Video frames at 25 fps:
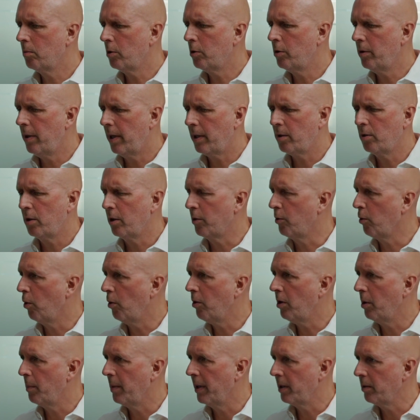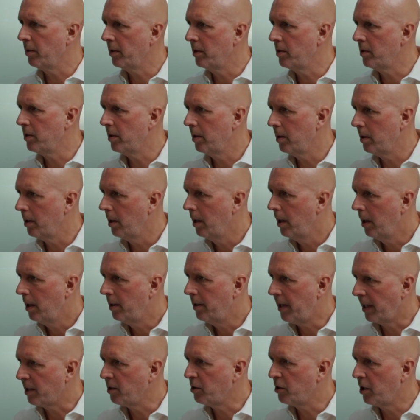what you're actually talking about is the
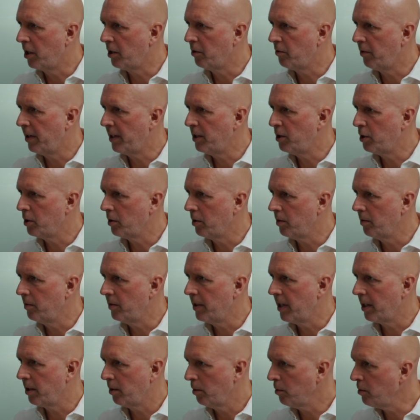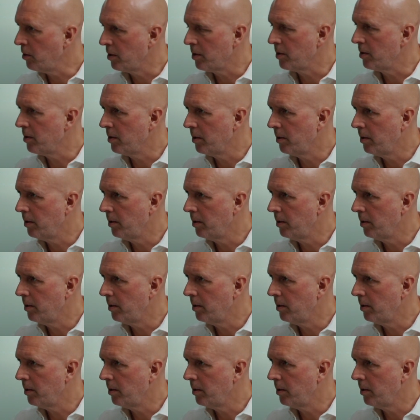next generation of diagnosis.